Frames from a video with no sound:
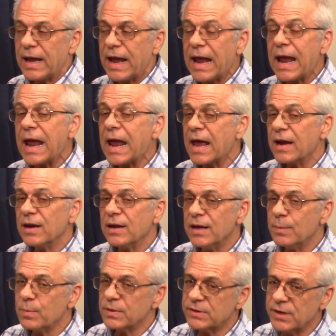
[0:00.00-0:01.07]
and
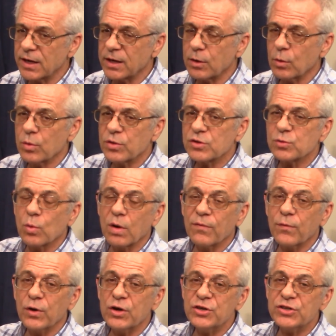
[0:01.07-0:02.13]
in particular the square
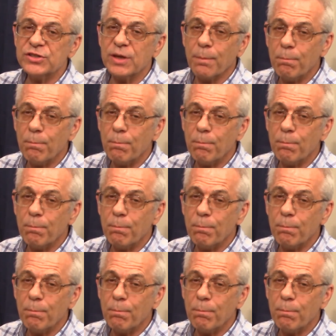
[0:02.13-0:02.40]
footages